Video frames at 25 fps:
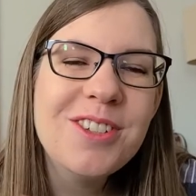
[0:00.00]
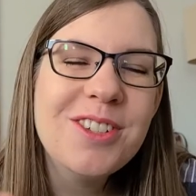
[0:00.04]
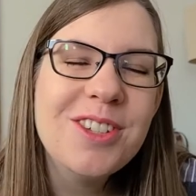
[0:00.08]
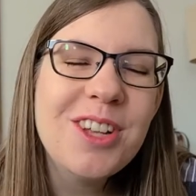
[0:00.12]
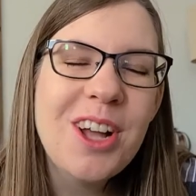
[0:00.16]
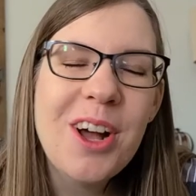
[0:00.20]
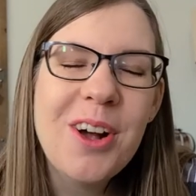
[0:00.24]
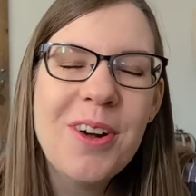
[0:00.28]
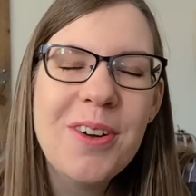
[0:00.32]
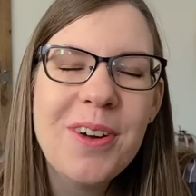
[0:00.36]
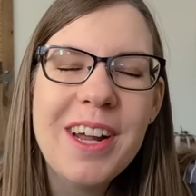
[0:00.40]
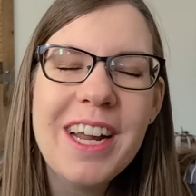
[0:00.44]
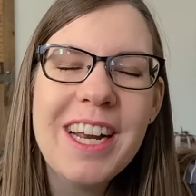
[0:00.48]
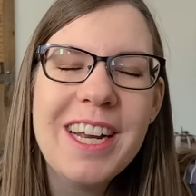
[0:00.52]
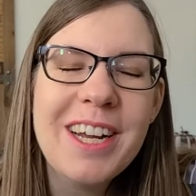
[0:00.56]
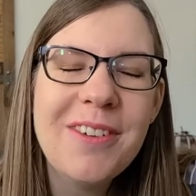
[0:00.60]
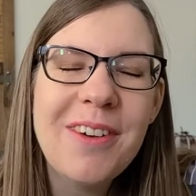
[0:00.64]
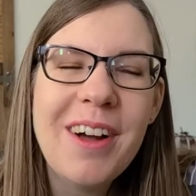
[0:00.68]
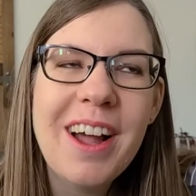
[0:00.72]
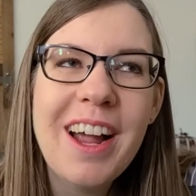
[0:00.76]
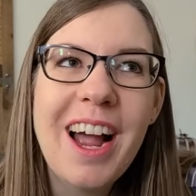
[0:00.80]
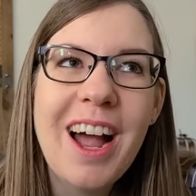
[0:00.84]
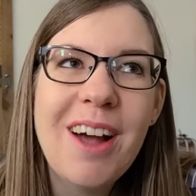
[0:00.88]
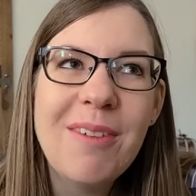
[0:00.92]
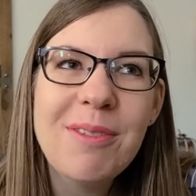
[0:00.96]
So
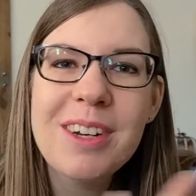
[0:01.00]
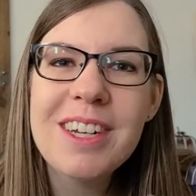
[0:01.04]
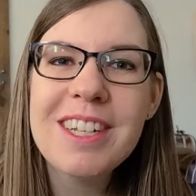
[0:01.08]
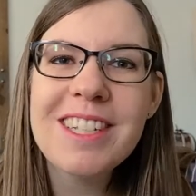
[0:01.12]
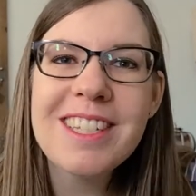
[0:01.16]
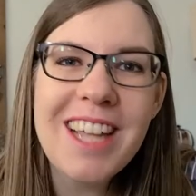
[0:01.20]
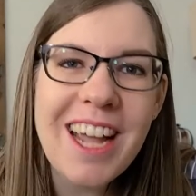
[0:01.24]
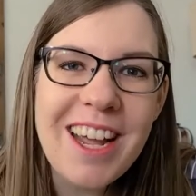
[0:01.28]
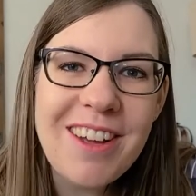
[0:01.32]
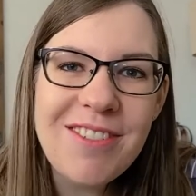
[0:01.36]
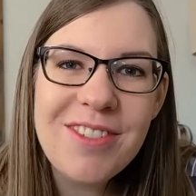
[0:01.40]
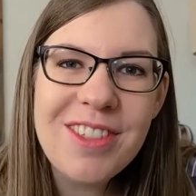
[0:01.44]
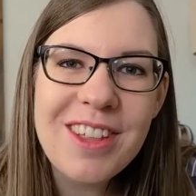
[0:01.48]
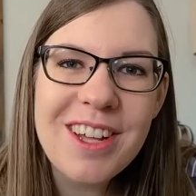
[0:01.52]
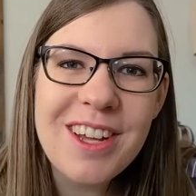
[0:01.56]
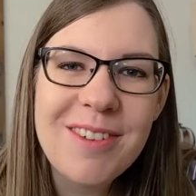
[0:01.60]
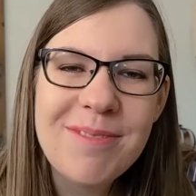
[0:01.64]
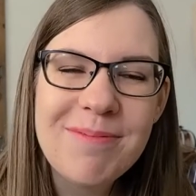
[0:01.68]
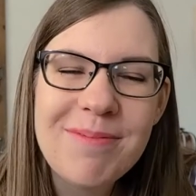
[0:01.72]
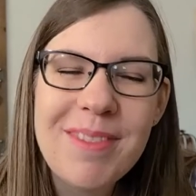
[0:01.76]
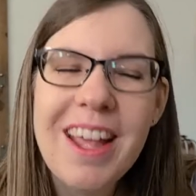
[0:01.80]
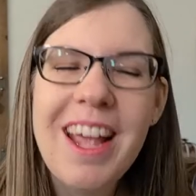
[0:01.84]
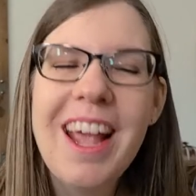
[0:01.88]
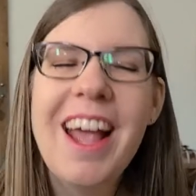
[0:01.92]
anyway, I'm gonna save them.